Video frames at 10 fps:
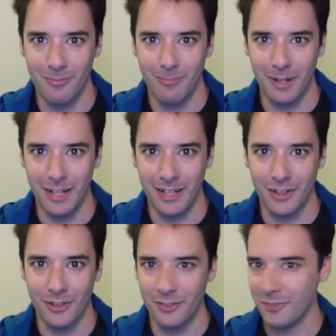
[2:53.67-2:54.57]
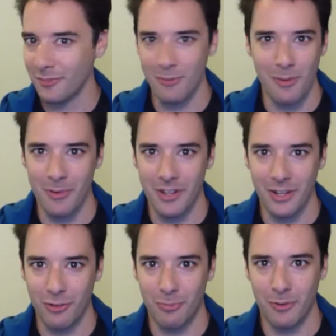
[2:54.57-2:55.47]
but I couldn't remember the
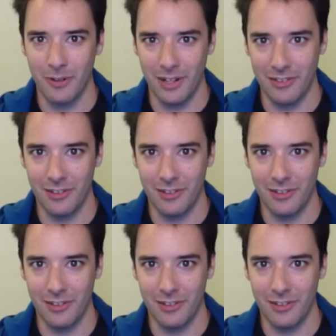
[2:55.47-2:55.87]
experience